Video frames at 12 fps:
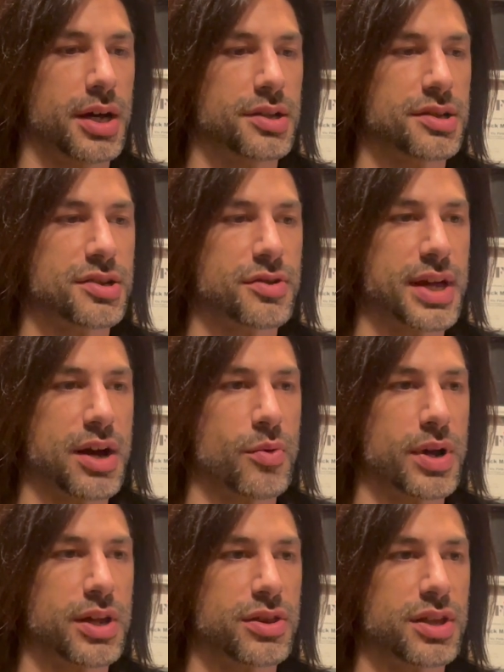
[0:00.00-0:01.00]
so that
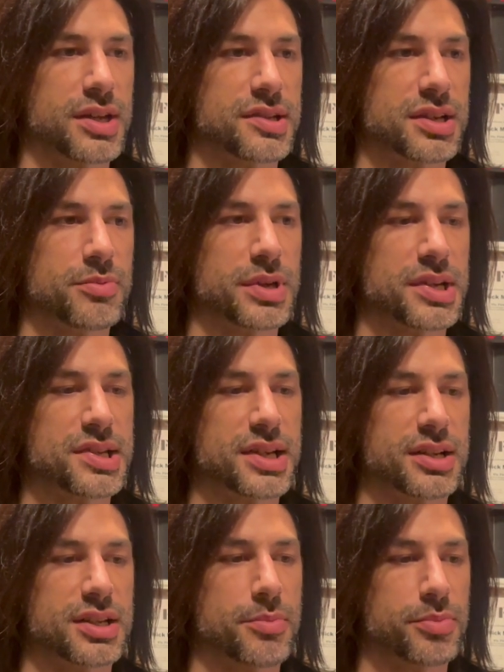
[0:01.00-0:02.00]
way things can be
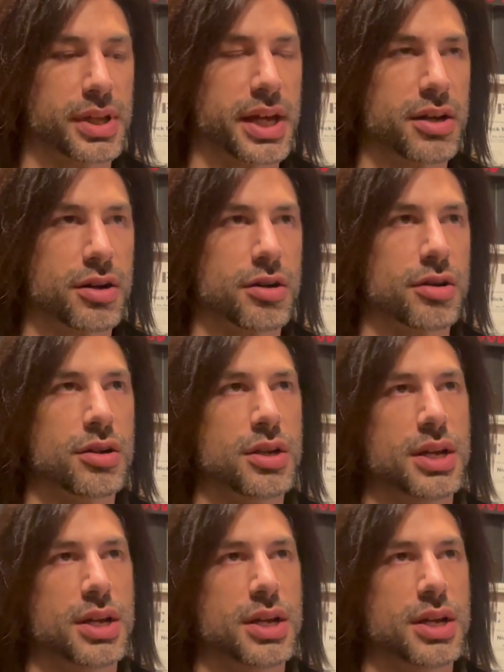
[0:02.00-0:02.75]
synced up later.